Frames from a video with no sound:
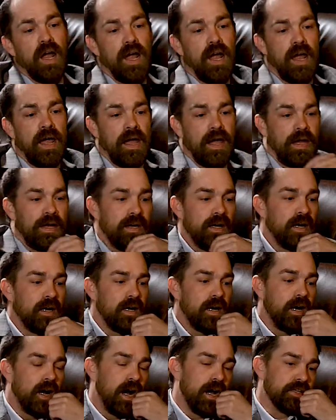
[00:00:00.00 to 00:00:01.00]
And
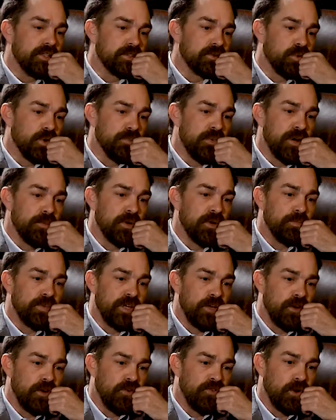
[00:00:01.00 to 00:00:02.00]
I just remember
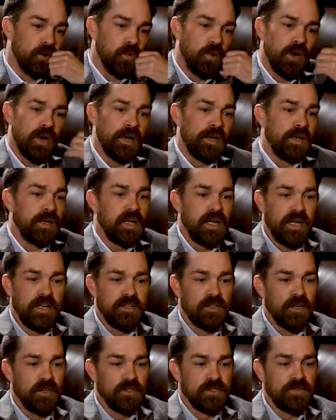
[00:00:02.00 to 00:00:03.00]
being over one
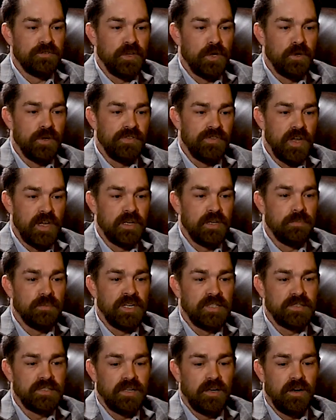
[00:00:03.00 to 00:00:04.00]
in Kosovo and thinking to
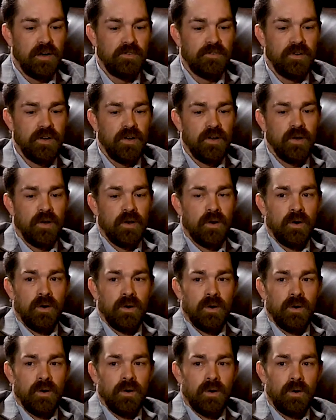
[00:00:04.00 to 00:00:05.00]
myself,
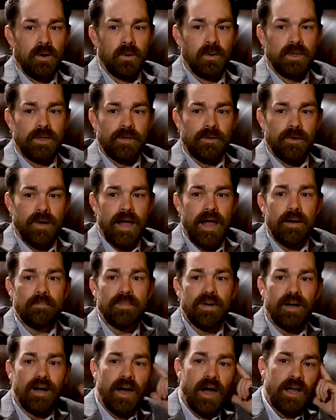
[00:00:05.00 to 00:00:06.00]
holy
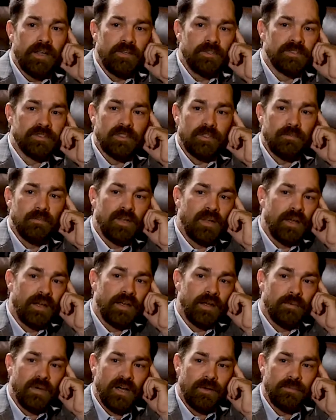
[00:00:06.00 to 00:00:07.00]
crap, I used to
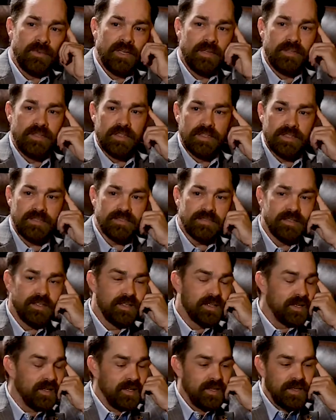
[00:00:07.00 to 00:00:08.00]
complain about being this
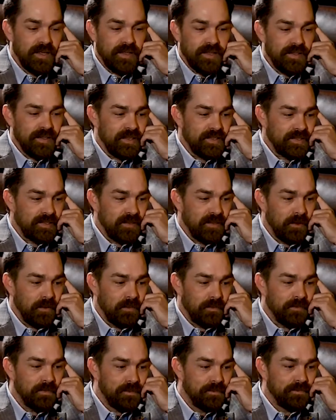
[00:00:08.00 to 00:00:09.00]

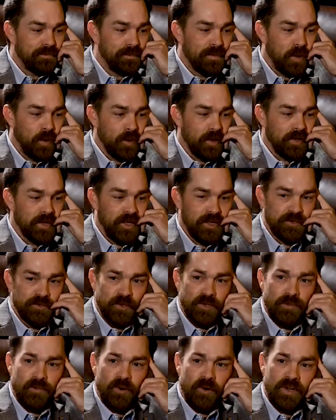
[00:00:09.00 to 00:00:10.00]
little poor
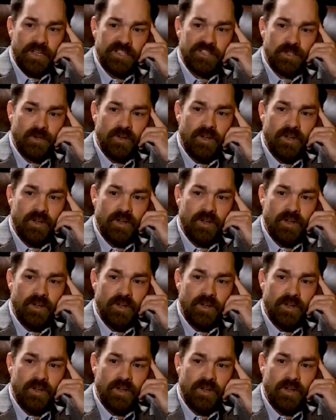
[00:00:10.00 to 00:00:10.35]
country boy